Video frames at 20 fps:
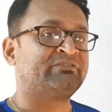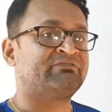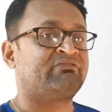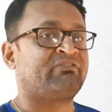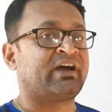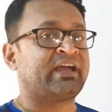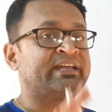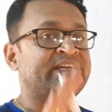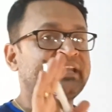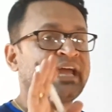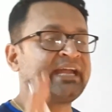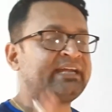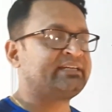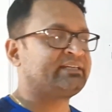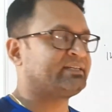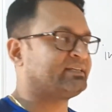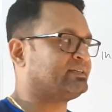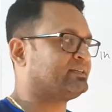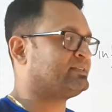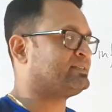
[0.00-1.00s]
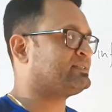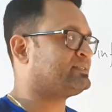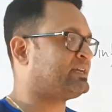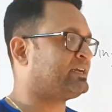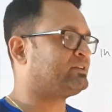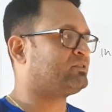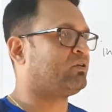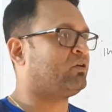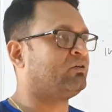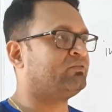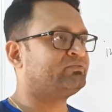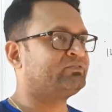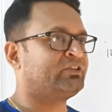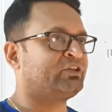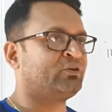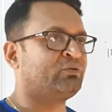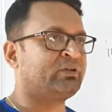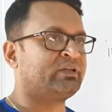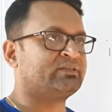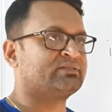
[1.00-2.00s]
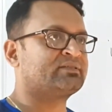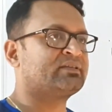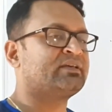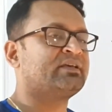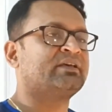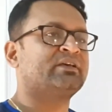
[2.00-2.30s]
finite set of theories,